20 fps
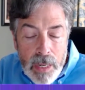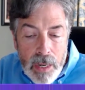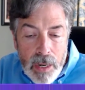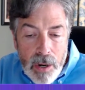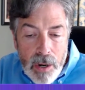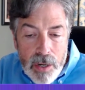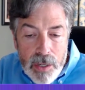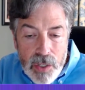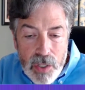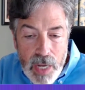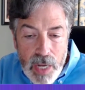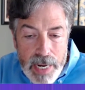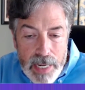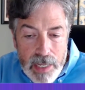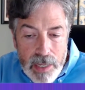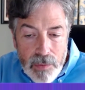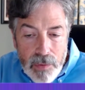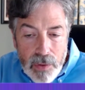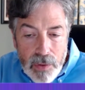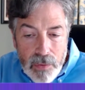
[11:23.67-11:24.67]
our
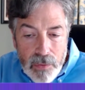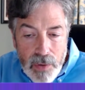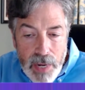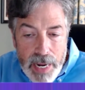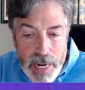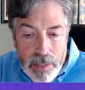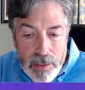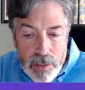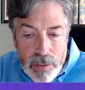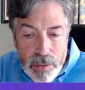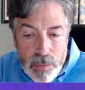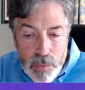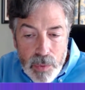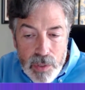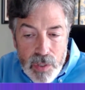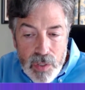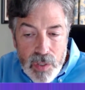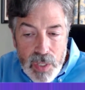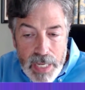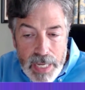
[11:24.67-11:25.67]
scientific founder
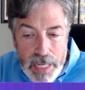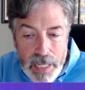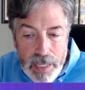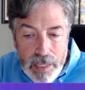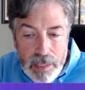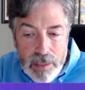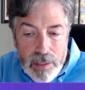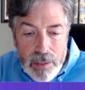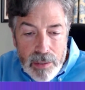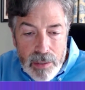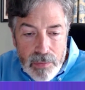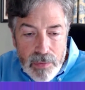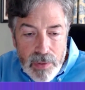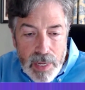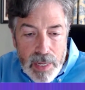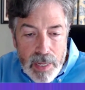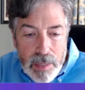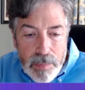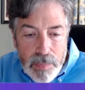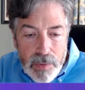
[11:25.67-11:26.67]
was seeking to
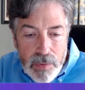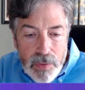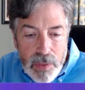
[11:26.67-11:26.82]
develop a